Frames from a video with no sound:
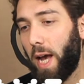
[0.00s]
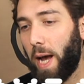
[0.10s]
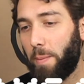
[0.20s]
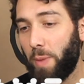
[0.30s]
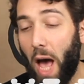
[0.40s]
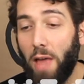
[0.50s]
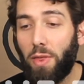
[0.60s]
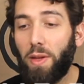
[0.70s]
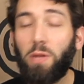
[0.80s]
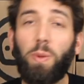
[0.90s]
Um, other
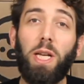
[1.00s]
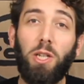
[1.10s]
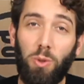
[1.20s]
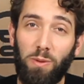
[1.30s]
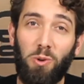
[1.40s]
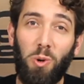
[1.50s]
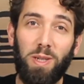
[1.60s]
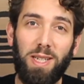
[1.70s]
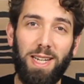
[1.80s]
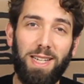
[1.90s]
things we can do, of
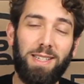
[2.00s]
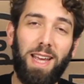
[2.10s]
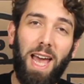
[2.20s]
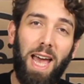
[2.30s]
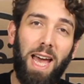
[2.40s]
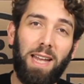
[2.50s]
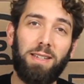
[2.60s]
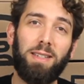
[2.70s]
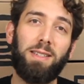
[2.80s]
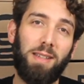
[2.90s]
course, is add
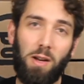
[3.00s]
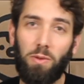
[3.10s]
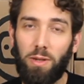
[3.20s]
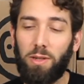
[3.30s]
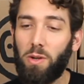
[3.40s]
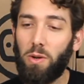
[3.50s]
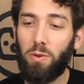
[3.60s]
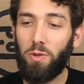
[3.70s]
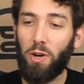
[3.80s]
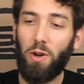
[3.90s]
sound.
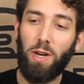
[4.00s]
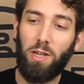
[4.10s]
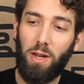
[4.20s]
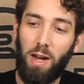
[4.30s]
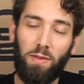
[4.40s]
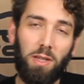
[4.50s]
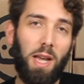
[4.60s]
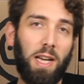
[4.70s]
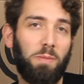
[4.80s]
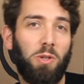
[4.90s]
So not only do you have the
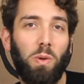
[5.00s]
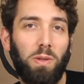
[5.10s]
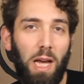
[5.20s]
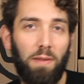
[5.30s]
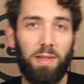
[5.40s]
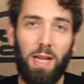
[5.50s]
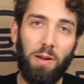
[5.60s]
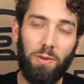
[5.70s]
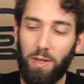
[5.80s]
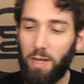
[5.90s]
text, but you also have sound,